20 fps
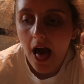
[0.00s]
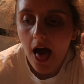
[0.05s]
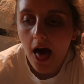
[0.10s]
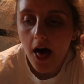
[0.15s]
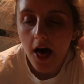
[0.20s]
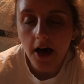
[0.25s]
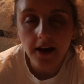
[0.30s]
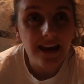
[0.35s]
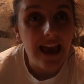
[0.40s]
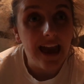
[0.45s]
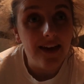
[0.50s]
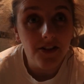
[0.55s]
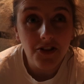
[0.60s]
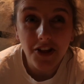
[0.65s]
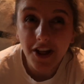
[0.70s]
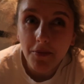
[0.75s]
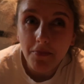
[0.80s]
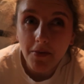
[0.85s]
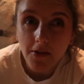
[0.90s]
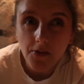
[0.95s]
yeah, the
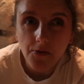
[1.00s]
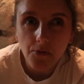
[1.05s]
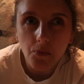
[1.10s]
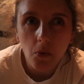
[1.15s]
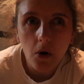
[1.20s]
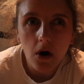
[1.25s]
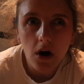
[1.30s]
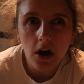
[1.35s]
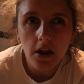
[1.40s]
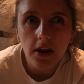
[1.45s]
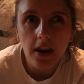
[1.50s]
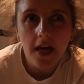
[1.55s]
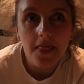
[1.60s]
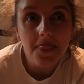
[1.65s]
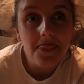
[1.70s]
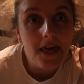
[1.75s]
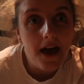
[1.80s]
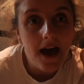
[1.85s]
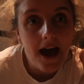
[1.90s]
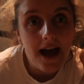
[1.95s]
cheapest one
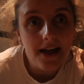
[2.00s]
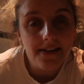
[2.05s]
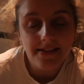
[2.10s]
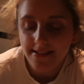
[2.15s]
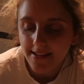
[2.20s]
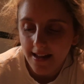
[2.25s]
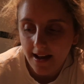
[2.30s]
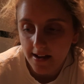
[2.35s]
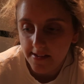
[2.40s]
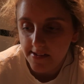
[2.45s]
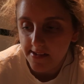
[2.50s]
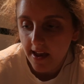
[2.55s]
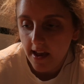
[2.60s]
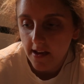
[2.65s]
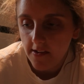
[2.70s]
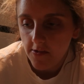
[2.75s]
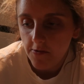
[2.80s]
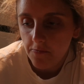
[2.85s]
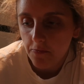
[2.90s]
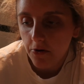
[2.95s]
that's at
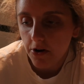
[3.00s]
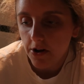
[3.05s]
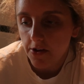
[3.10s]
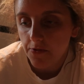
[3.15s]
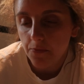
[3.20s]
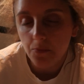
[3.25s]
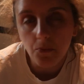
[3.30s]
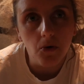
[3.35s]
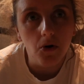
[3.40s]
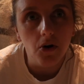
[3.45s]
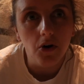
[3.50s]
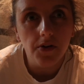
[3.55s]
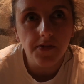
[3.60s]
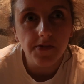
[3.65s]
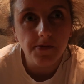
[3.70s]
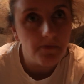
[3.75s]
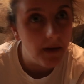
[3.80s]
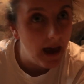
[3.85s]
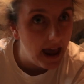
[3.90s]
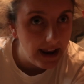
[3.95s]
Sainsbury's
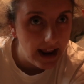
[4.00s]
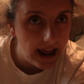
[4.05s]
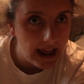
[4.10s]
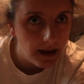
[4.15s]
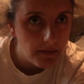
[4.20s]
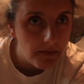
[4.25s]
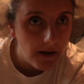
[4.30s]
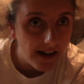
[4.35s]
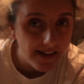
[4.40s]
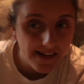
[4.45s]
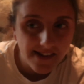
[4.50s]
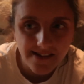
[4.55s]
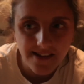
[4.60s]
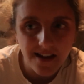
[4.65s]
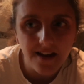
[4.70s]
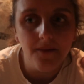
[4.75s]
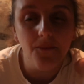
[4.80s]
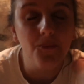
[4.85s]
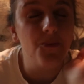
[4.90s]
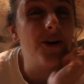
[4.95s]
was penne
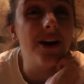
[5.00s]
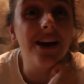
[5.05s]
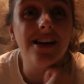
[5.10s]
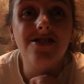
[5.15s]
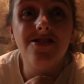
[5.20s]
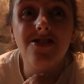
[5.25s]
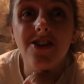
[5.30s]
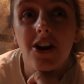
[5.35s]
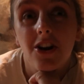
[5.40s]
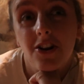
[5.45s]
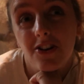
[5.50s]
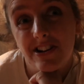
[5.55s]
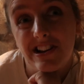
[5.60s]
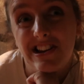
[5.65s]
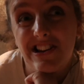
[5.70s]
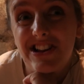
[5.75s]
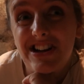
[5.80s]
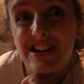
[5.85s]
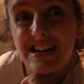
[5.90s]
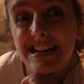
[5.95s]
pasta, which, not
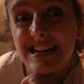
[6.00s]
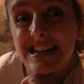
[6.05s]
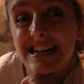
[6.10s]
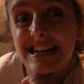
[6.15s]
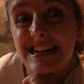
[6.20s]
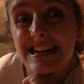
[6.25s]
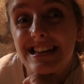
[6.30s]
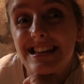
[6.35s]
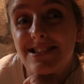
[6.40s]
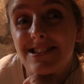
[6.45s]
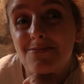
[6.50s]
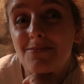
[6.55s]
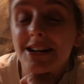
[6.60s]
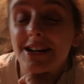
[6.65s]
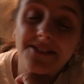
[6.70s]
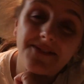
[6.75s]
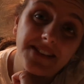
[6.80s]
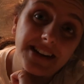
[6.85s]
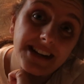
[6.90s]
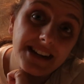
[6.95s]
gonna lie, is
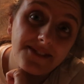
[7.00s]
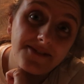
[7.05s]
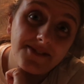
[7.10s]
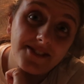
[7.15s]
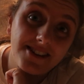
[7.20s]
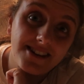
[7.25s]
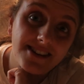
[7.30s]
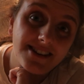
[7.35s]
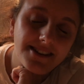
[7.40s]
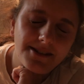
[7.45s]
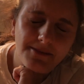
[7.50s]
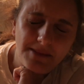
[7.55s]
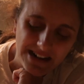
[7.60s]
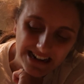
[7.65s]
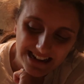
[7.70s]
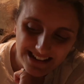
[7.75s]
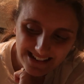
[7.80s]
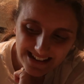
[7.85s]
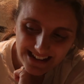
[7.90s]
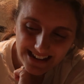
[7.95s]
my favourite
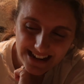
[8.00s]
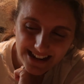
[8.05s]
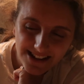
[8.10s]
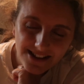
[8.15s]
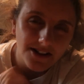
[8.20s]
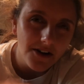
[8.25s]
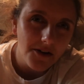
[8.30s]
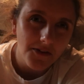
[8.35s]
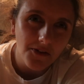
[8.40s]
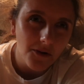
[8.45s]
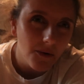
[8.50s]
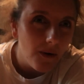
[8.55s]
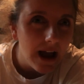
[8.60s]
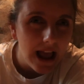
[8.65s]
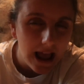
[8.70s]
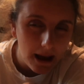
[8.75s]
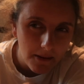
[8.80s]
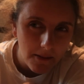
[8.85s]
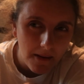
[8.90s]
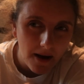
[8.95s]
pasta dish. I was
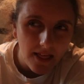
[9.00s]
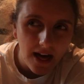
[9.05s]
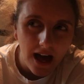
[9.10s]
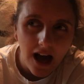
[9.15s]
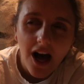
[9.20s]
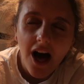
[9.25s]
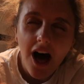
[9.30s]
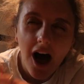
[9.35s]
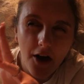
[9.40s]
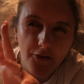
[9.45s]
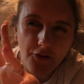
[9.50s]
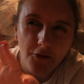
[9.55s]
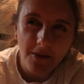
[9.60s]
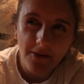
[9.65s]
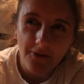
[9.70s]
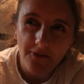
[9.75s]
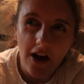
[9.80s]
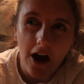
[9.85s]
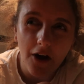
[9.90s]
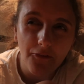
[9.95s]
quite happy about that. To
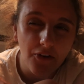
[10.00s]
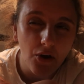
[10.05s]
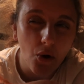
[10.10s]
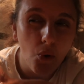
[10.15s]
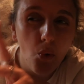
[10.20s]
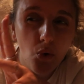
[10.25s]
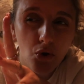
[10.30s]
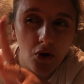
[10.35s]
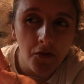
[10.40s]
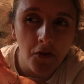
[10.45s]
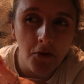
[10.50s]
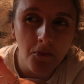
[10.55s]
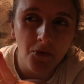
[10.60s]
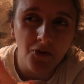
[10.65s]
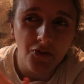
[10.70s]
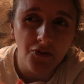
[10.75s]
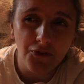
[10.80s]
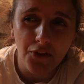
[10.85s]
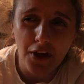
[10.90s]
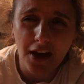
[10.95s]
be fair, I think all of them
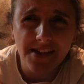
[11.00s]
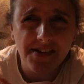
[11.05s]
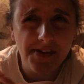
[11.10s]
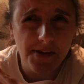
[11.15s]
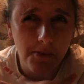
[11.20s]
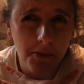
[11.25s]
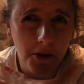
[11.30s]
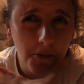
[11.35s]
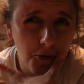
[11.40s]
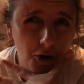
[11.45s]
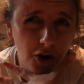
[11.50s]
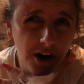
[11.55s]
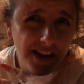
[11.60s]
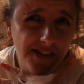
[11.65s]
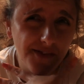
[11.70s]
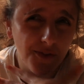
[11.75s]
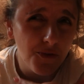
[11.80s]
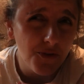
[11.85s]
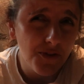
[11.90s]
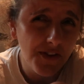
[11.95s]
were of like a similar
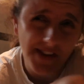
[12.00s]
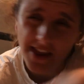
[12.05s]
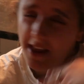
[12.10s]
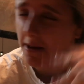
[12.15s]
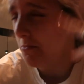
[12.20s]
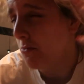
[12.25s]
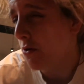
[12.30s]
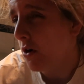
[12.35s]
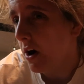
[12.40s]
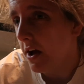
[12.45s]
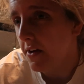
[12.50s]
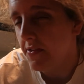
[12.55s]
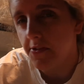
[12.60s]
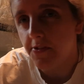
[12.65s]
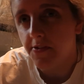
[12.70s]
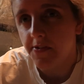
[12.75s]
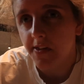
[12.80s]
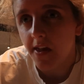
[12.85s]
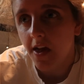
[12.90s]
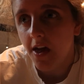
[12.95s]
price or the same
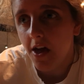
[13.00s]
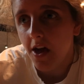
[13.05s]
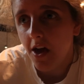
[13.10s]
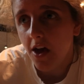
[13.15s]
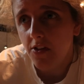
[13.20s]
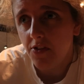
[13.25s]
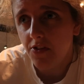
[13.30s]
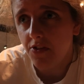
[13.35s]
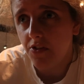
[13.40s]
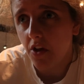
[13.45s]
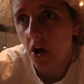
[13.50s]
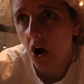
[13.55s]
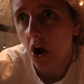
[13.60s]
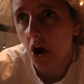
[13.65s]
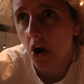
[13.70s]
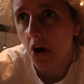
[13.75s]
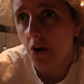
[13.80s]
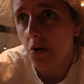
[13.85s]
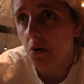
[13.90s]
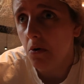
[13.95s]
price,
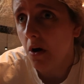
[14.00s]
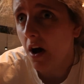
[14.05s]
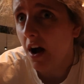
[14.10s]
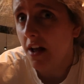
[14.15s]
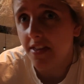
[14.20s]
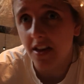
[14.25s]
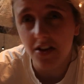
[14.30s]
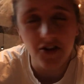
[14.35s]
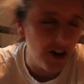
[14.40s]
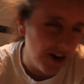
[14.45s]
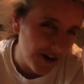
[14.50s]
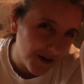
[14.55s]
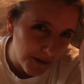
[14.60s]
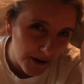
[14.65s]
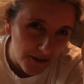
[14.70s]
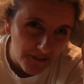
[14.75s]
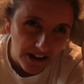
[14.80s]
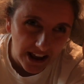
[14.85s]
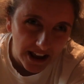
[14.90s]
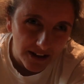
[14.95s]
so I did choose
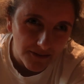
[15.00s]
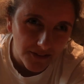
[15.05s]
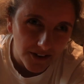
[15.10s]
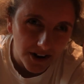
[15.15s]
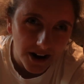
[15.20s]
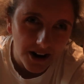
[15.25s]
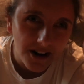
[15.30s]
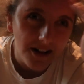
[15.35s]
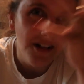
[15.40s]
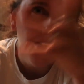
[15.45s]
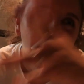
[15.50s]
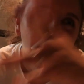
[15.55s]
my favourite.